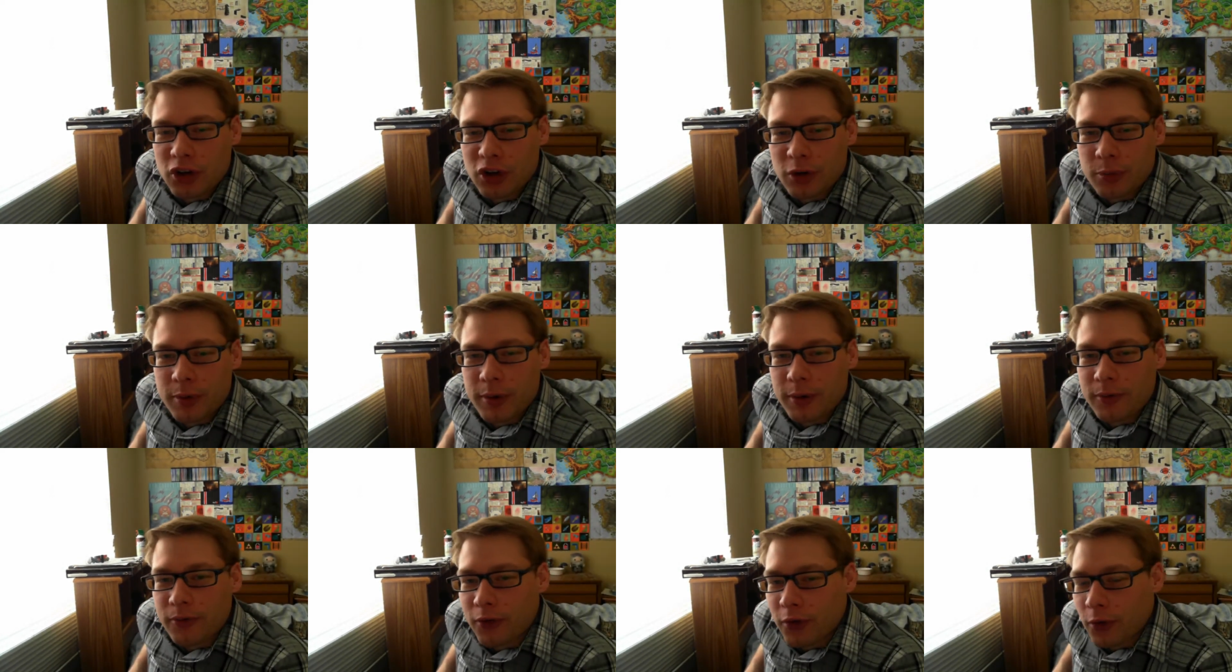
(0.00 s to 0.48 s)
for a
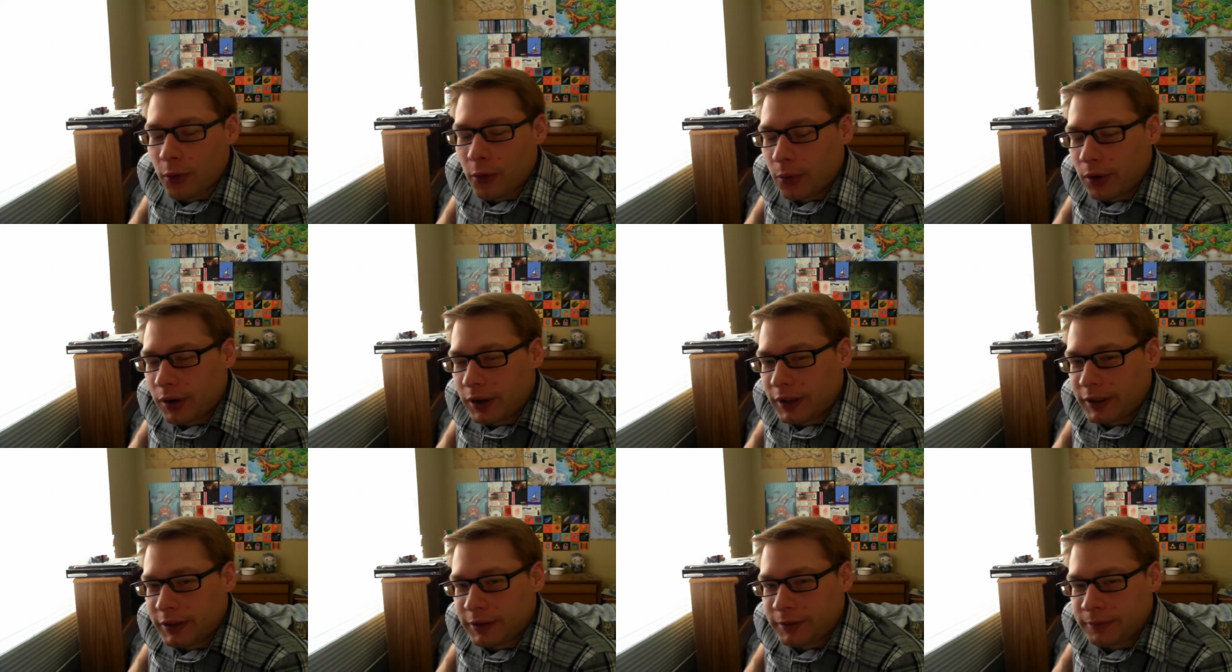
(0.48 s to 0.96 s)
cookbook
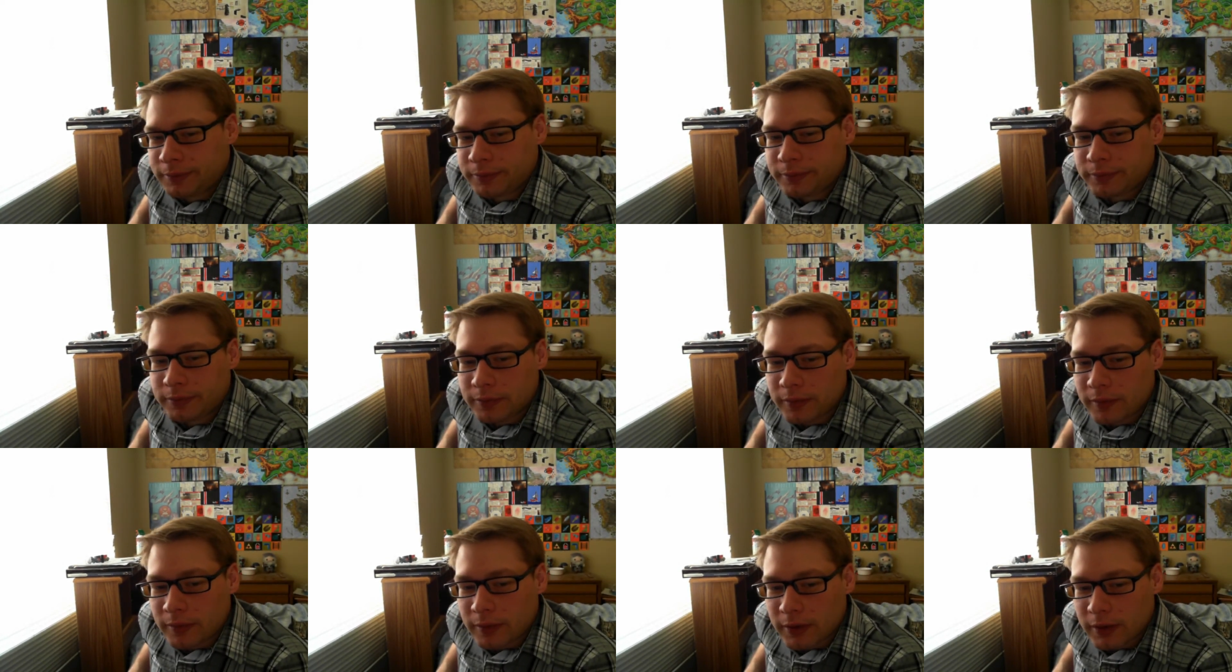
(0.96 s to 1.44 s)
for
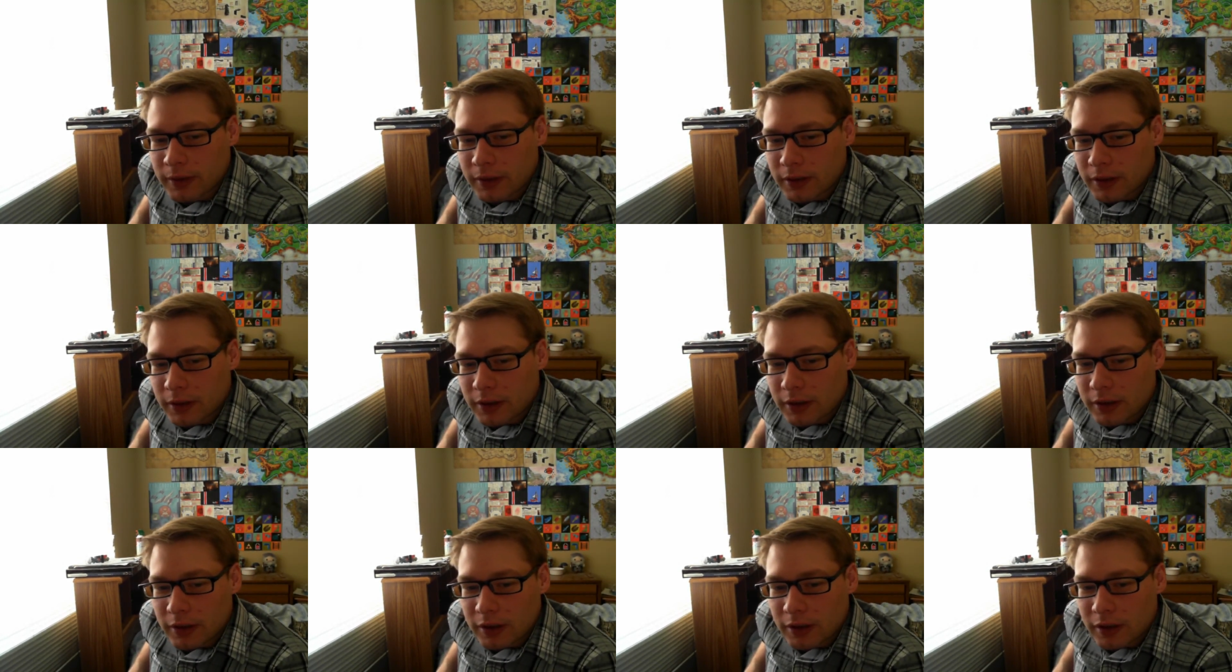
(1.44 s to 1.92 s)
one,
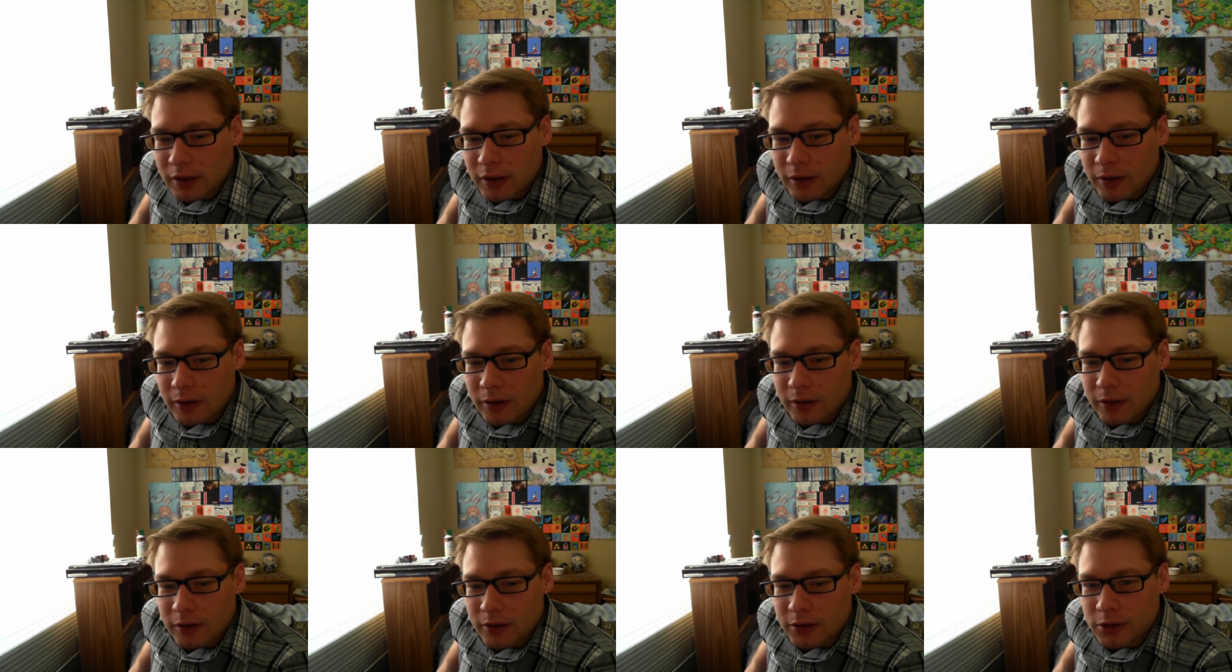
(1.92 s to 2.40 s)

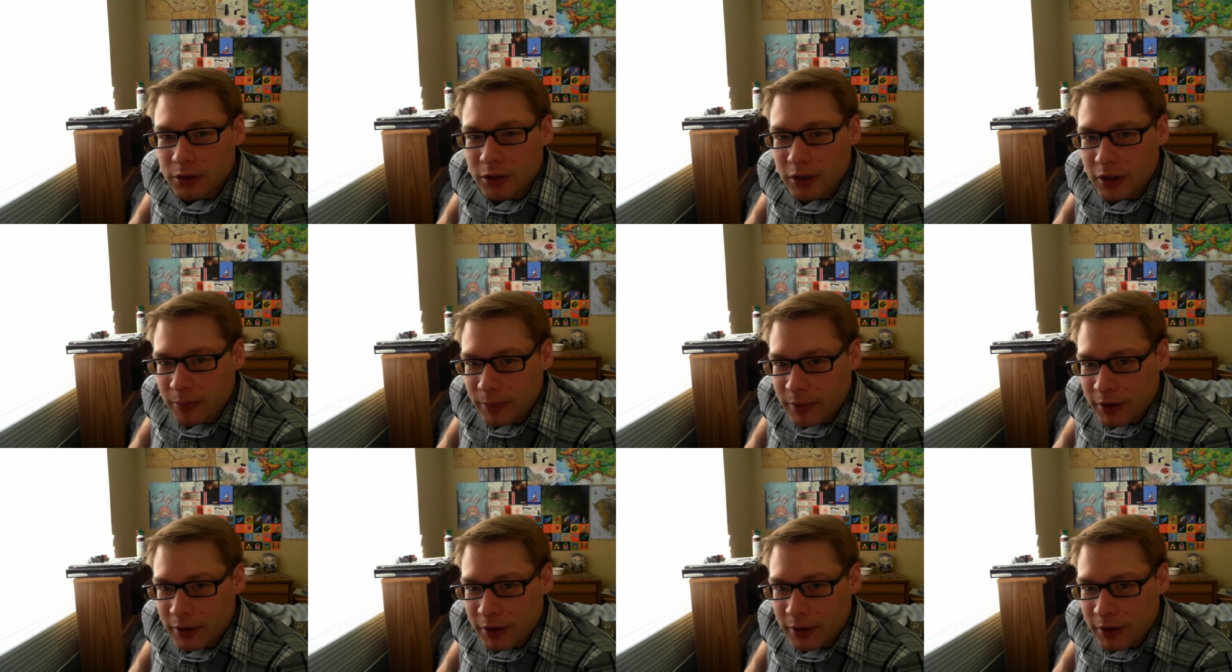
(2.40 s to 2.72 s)
so